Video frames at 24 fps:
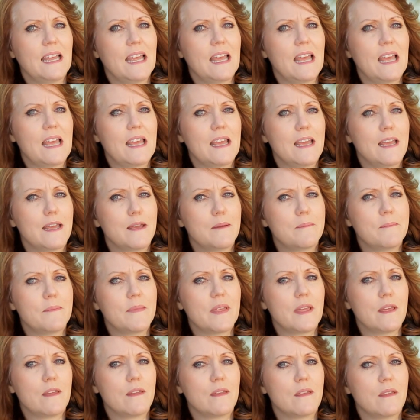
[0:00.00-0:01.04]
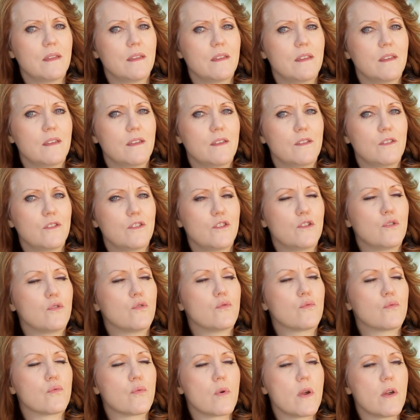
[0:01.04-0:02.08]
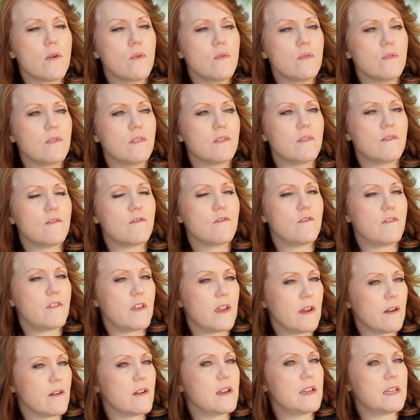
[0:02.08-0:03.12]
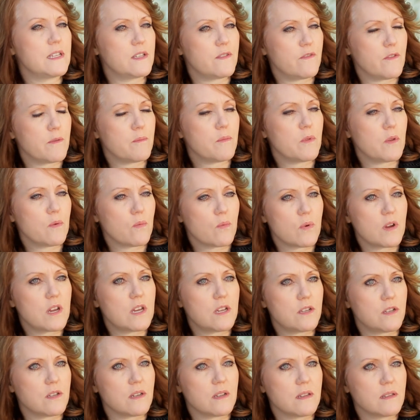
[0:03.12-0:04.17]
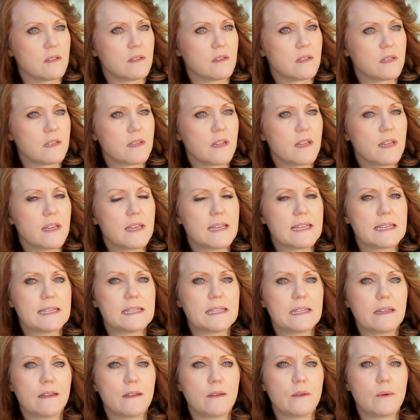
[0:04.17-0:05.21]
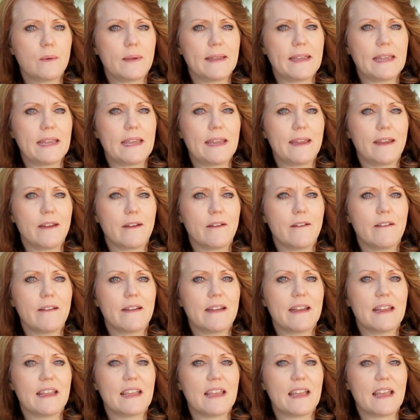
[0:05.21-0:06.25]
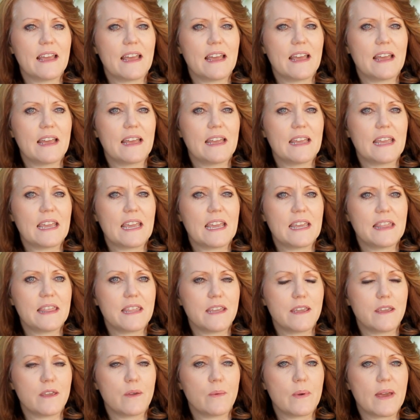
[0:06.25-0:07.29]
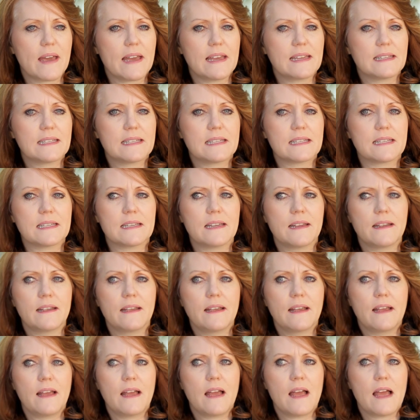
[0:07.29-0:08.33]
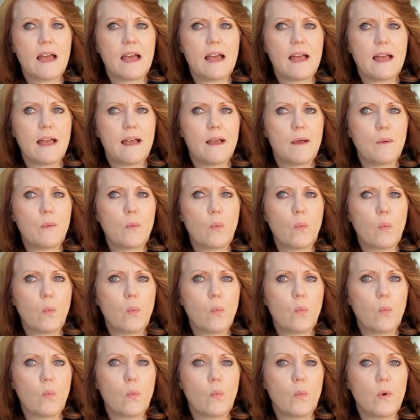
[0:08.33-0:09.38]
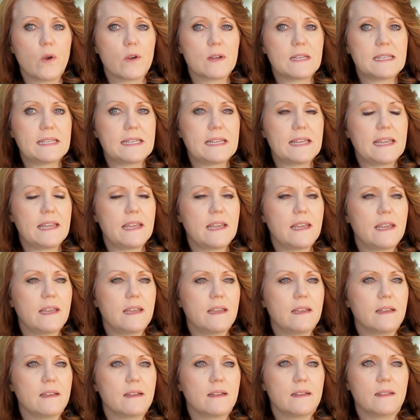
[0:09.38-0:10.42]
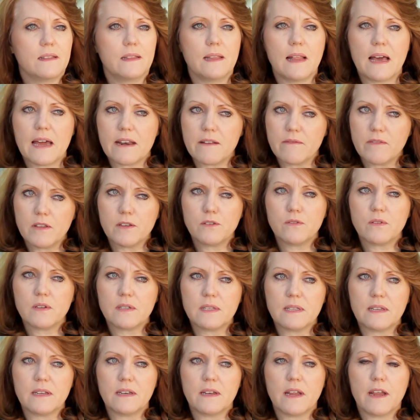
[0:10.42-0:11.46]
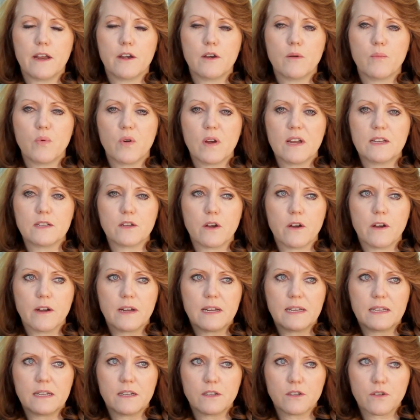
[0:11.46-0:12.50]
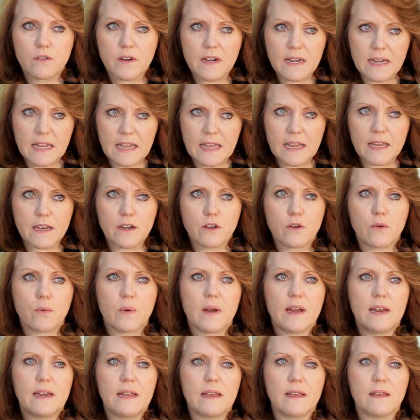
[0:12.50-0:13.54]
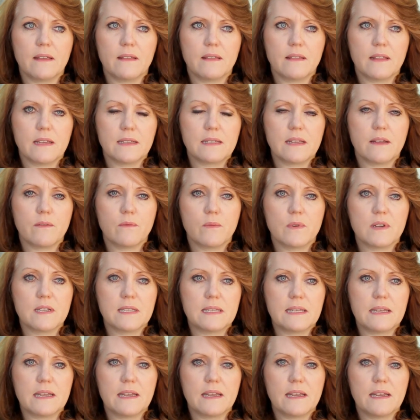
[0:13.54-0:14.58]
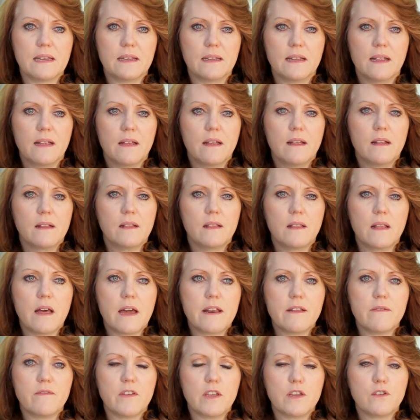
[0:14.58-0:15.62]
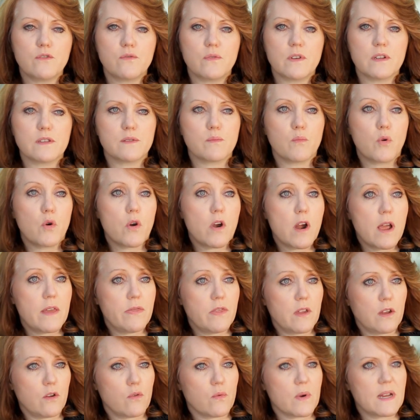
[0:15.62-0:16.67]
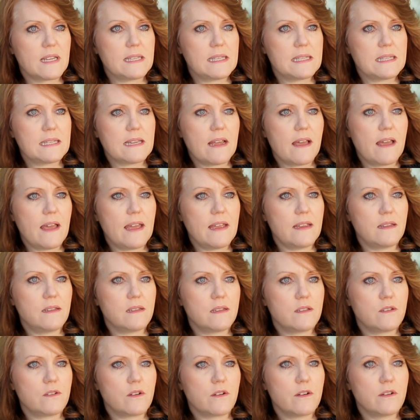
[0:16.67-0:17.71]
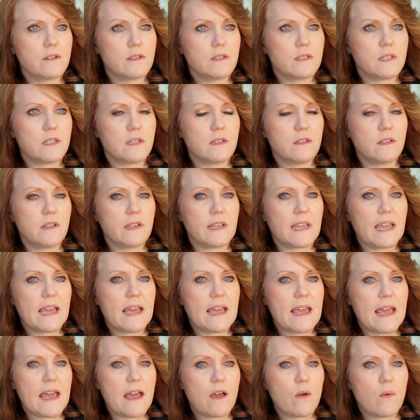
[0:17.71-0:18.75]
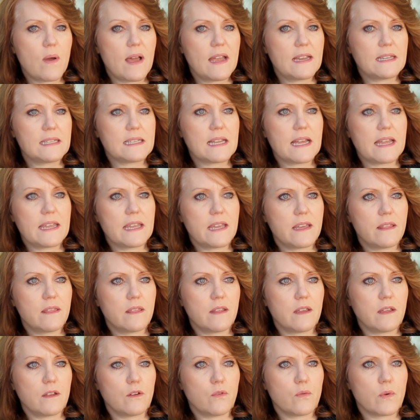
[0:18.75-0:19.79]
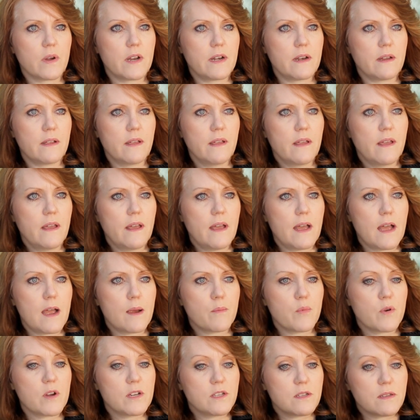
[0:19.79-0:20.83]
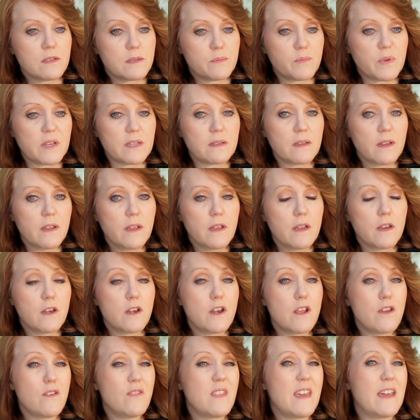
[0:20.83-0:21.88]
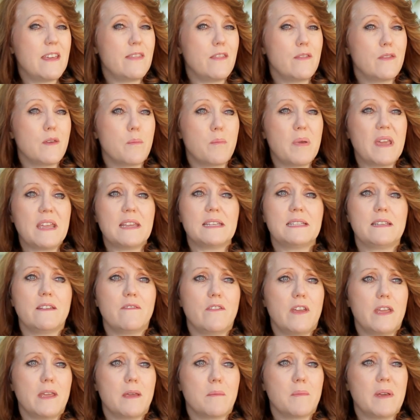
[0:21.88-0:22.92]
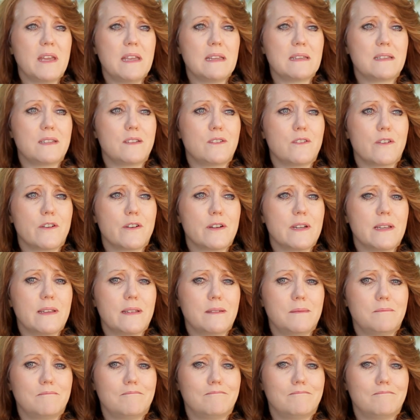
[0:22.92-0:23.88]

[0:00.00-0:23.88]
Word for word: Um, the growth varies from the regions. So here uh, in the U.S., uh, we're seeing a lot of interest in enterprise architecture and integrating this. We're seeing a lot of interest more on the grid side, starting to look at how I tie in the grid operations. But know that the pace of AMI started